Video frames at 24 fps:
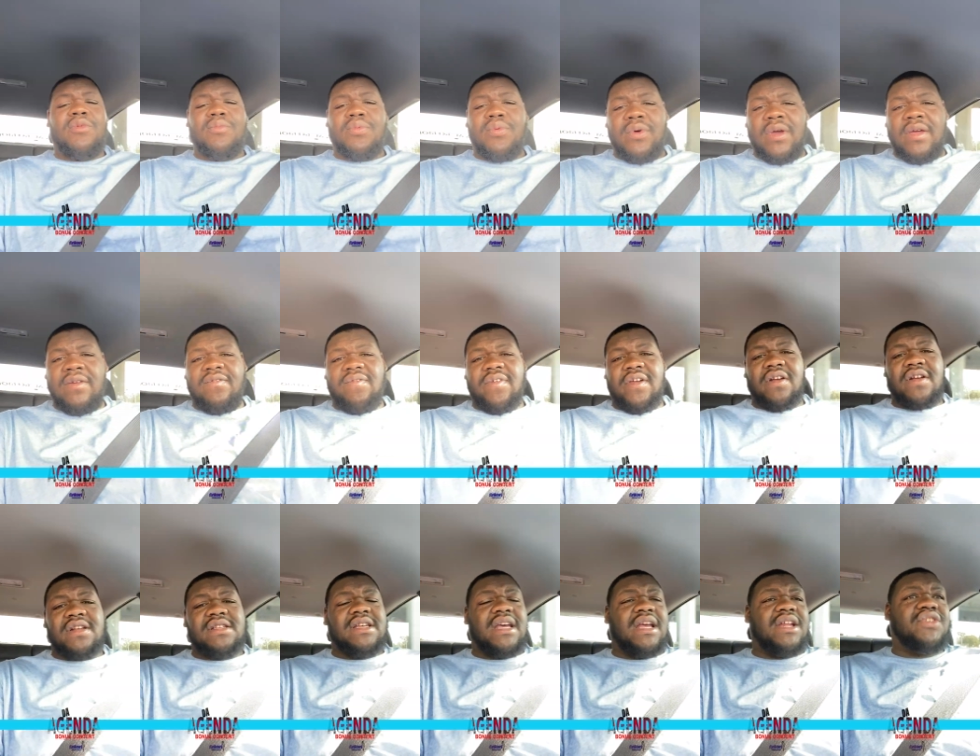to point
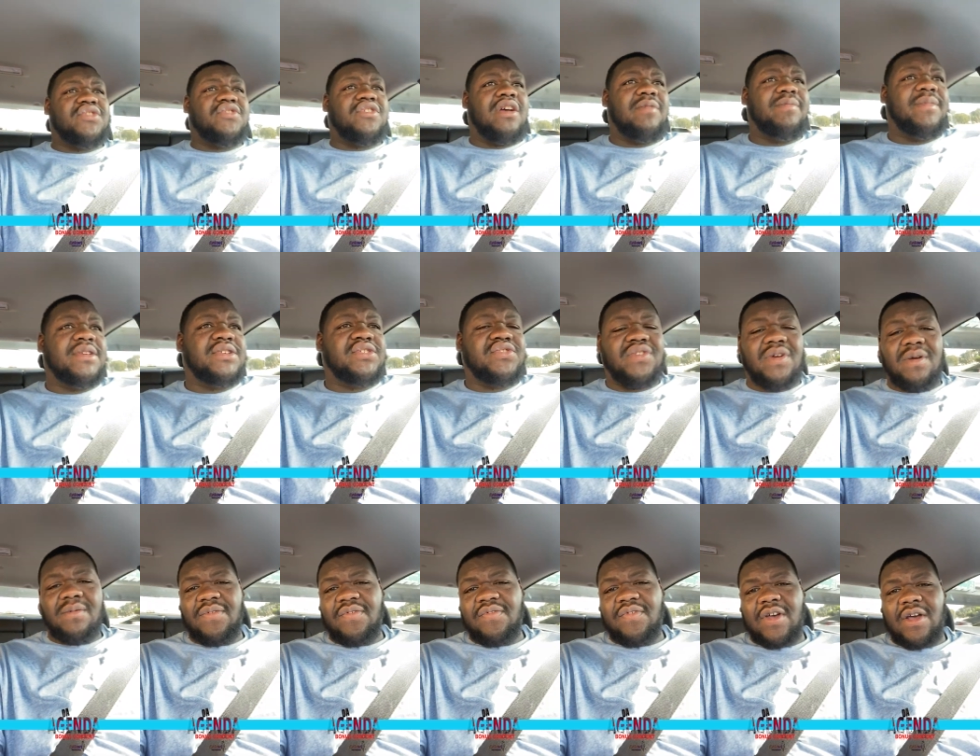fingers at Trump. It's
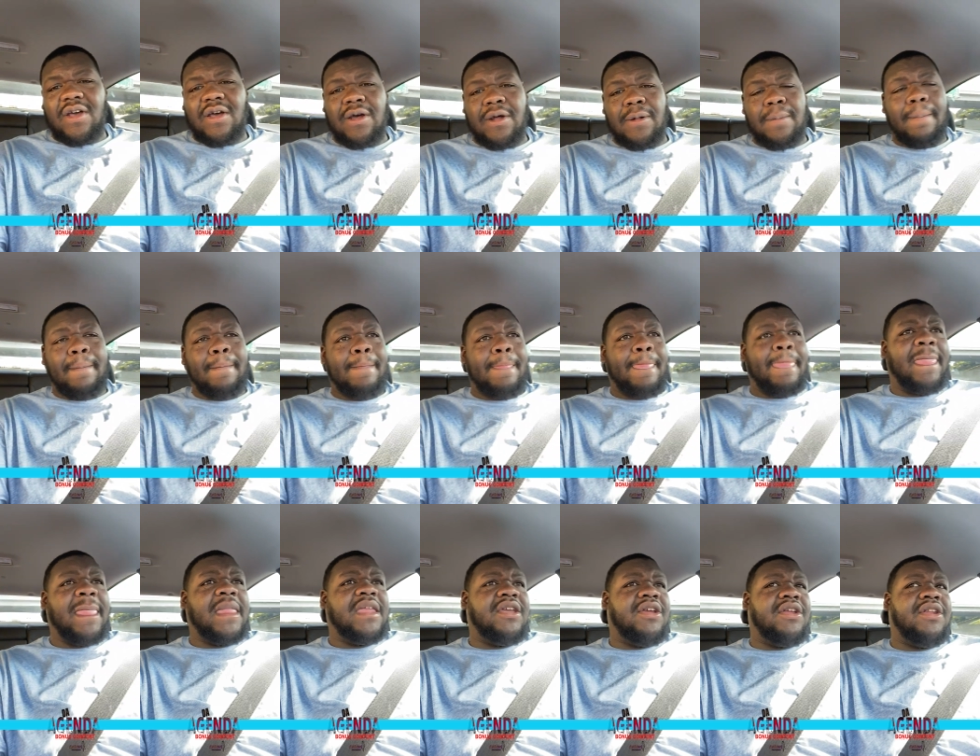Trump's fault,
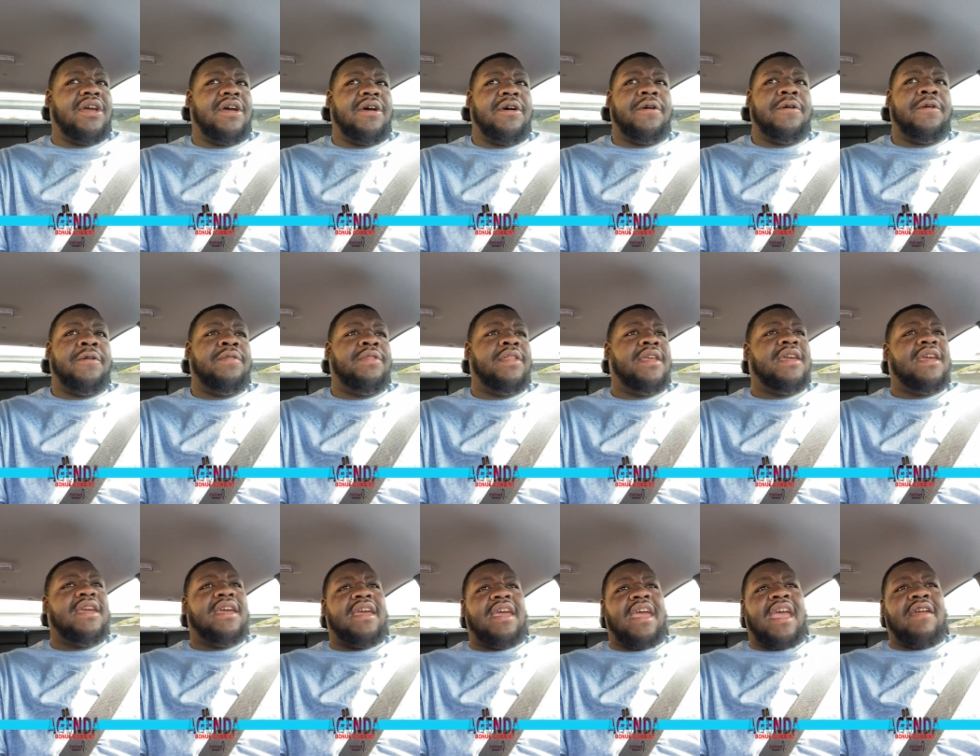you know,
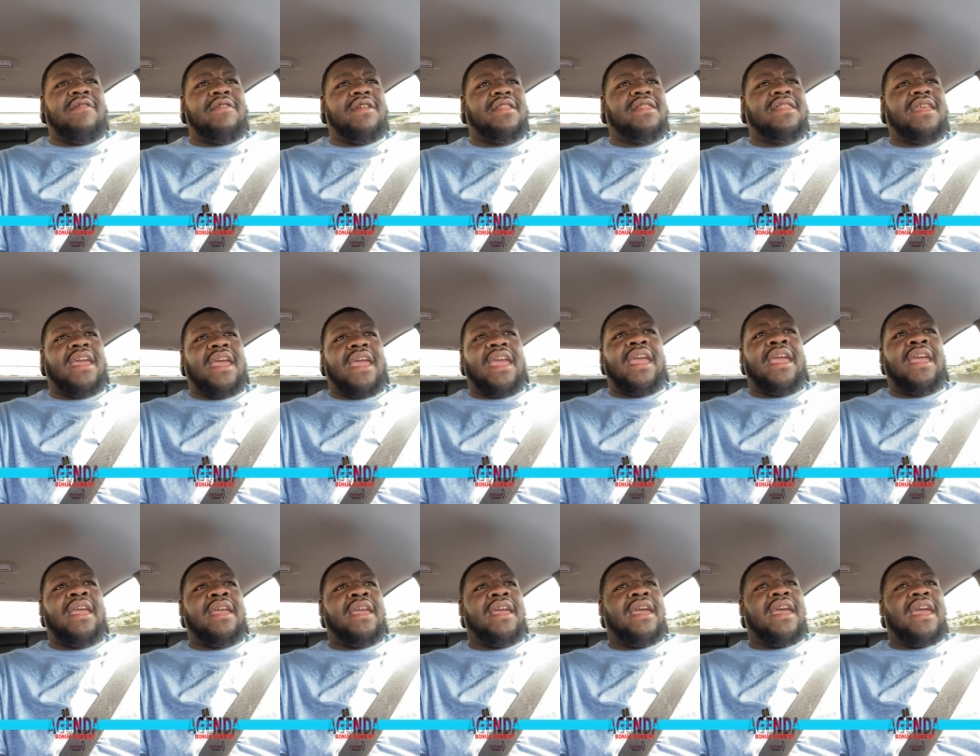
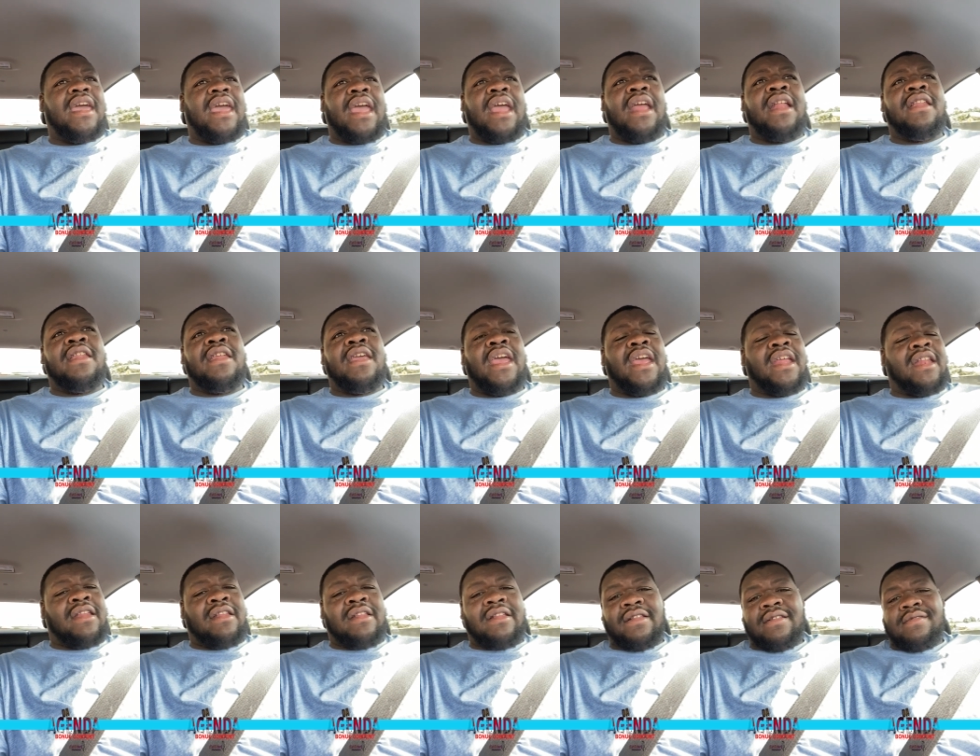everything.
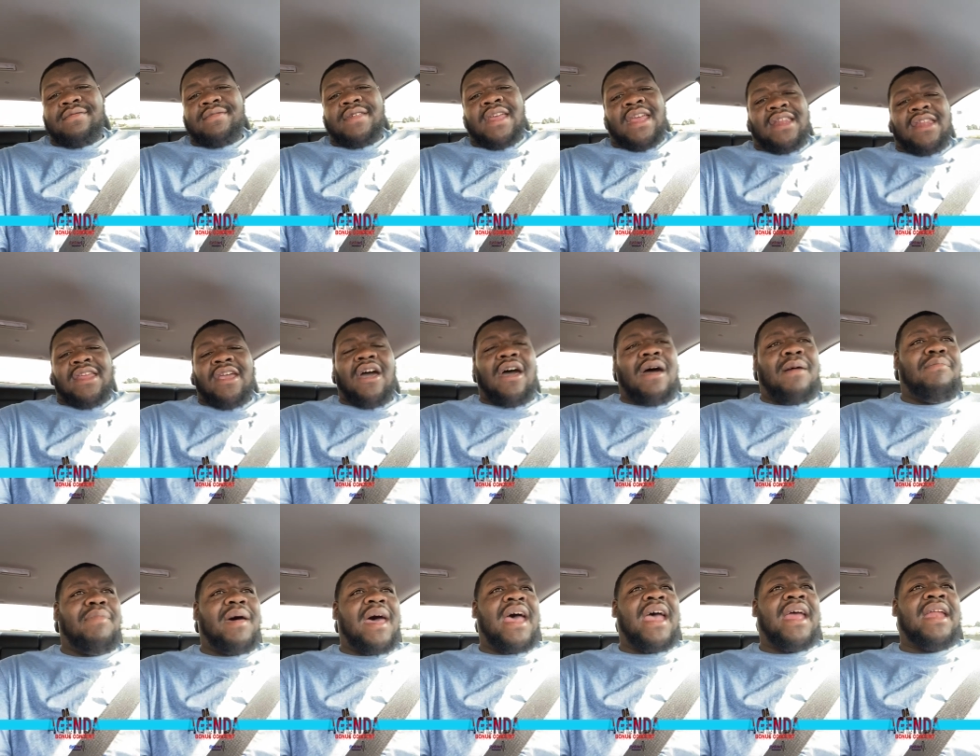And y'all
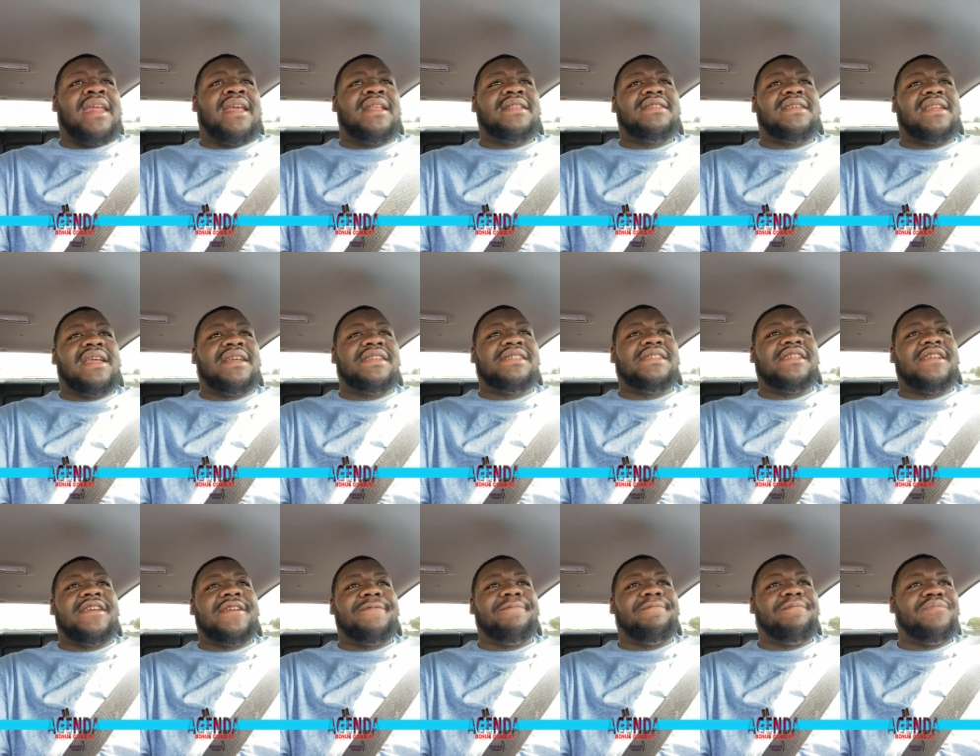buying into that
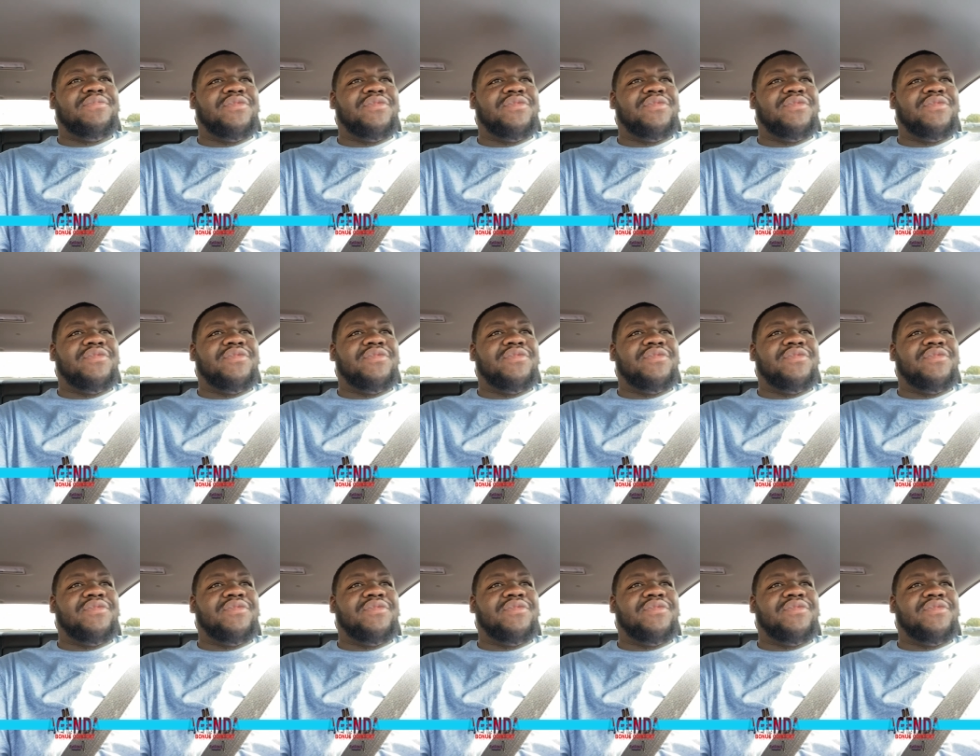shit.